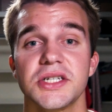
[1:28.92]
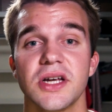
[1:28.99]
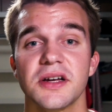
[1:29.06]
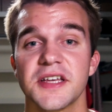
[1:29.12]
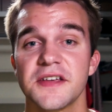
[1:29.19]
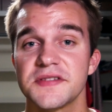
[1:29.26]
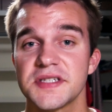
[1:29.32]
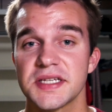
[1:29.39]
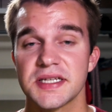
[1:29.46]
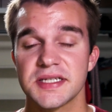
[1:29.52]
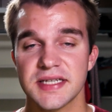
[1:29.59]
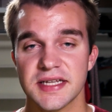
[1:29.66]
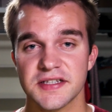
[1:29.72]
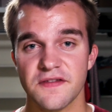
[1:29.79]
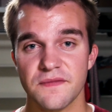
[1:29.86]
shot gives us a
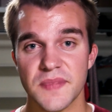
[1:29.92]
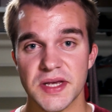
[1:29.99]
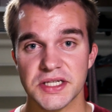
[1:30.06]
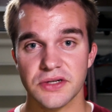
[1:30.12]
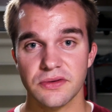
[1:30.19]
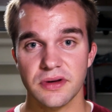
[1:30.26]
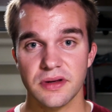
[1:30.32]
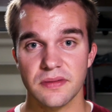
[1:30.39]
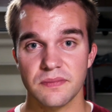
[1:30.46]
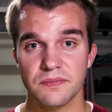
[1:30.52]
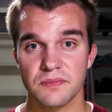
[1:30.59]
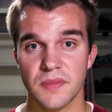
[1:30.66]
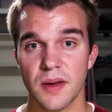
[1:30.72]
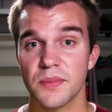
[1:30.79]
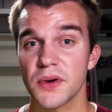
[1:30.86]
sense of mystery
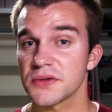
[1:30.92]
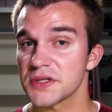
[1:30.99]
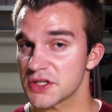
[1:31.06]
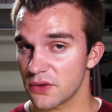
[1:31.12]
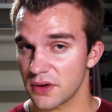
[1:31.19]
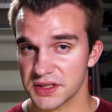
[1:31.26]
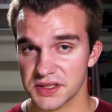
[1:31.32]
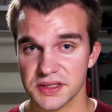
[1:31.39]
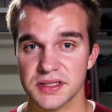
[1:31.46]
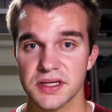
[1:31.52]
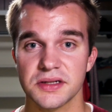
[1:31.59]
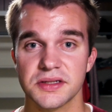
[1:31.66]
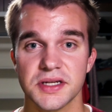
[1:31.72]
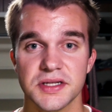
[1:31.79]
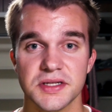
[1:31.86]
and poses questions
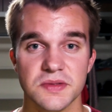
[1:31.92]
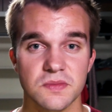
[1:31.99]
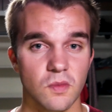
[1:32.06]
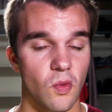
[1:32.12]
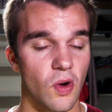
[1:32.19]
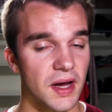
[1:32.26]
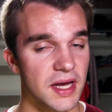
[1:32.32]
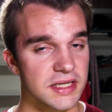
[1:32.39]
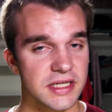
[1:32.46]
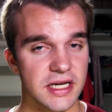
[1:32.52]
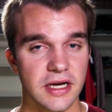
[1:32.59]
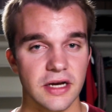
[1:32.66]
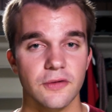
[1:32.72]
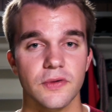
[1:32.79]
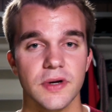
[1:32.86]
such as, why hasn't
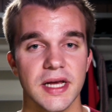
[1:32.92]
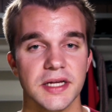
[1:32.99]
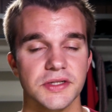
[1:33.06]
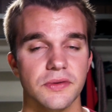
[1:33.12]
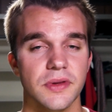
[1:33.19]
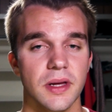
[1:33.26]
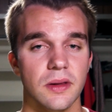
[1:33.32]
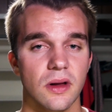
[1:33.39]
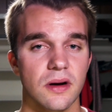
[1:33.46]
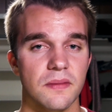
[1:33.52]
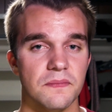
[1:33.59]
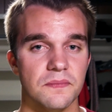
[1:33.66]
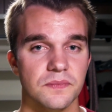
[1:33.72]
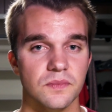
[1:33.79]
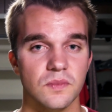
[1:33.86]
anyone answered the
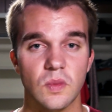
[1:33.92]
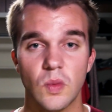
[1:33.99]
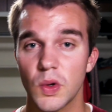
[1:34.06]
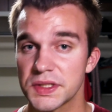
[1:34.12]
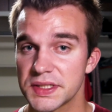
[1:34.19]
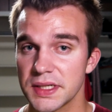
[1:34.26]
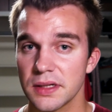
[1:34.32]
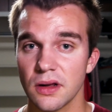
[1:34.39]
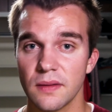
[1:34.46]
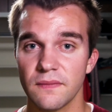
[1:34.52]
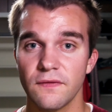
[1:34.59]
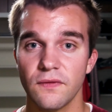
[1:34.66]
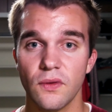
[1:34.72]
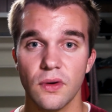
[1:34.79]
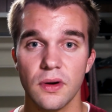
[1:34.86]
alarm? What's the alarm
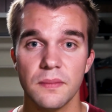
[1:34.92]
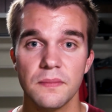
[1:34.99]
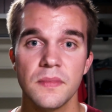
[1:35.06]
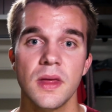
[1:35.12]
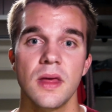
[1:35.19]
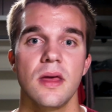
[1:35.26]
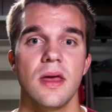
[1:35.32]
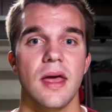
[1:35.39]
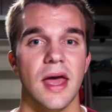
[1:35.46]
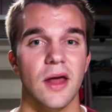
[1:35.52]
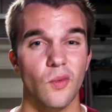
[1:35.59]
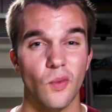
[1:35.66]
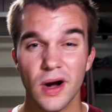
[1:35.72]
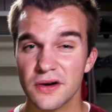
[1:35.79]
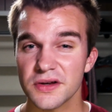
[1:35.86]
for?
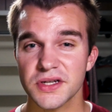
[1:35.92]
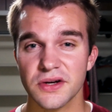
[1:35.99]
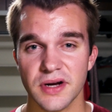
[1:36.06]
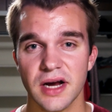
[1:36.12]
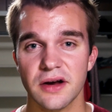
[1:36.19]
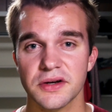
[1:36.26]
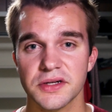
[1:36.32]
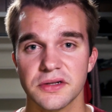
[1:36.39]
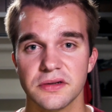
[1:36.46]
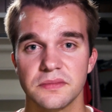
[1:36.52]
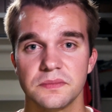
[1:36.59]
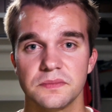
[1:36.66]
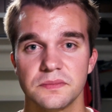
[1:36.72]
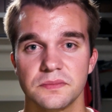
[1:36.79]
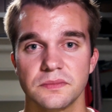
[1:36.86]
And where is our character?
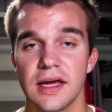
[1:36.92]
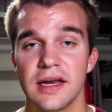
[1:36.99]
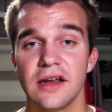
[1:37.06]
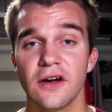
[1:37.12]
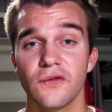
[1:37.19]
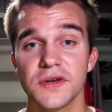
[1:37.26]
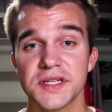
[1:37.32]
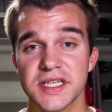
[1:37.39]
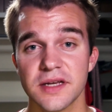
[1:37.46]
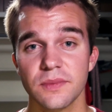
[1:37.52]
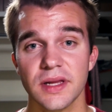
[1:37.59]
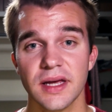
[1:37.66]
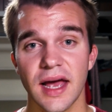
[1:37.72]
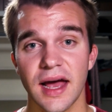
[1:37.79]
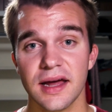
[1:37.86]
Now if we
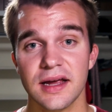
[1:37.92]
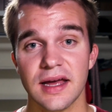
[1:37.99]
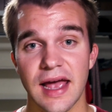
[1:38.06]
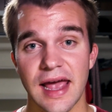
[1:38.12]
simply add a